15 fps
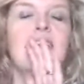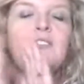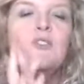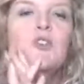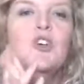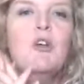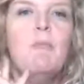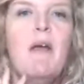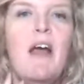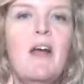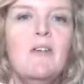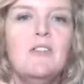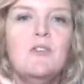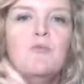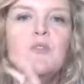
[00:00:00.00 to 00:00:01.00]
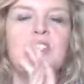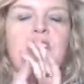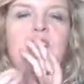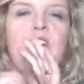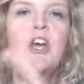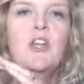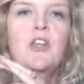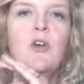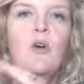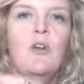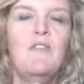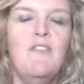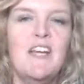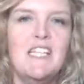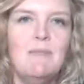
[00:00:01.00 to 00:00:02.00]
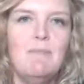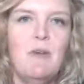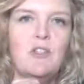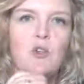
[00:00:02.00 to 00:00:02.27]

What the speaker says: talk about return on investment,